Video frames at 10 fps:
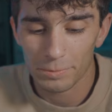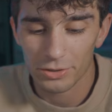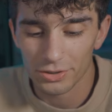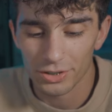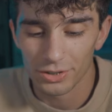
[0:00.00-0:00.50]

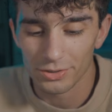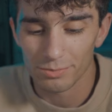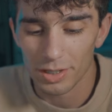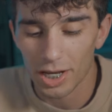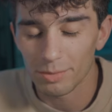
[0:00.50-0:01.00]
who knows?
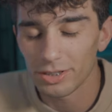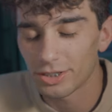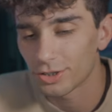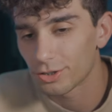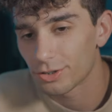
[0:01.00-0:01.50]
I
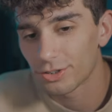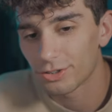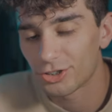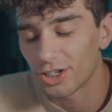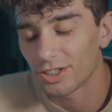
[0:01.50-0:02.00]
mean,
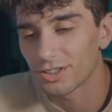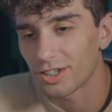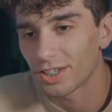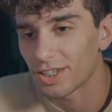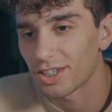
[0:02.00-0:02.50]
Jon's
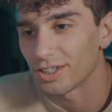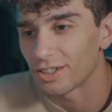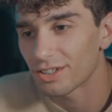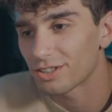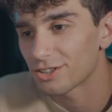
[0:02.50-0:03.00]
not a
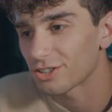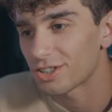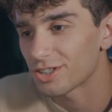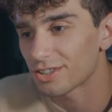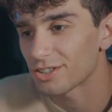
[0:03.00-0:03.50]
king, so
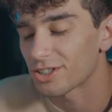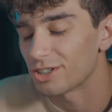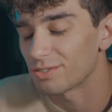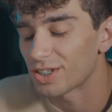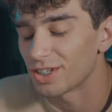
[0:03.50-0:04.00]
he's not the son
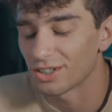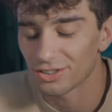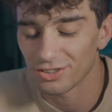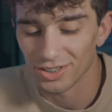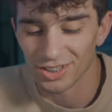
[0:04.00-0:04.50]
of a king,
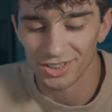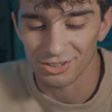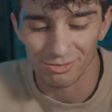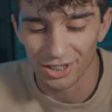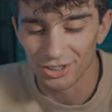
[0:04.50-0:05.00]
so like it
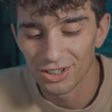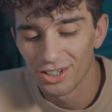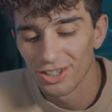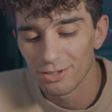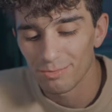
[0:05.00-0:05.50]
doesn't matter.
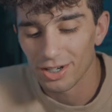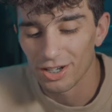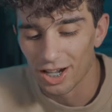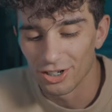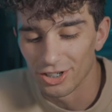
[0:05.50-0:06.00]

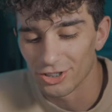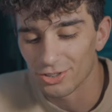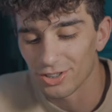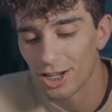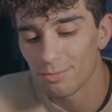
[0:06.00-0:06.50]
But I don't know. She
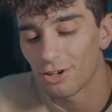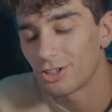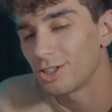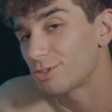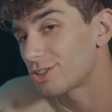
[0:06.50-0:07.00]
was
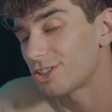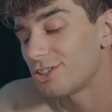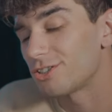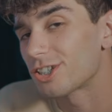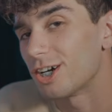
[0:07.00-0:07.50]
eyeballing him. She's gonna
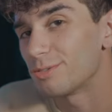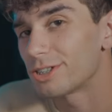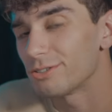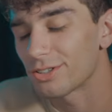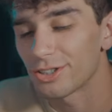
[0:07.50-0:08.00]
do some
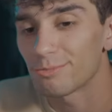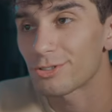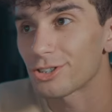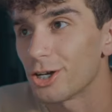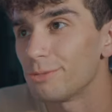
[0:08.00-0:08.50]
shit with him.
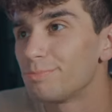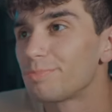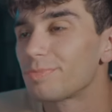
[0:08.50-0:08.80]
So,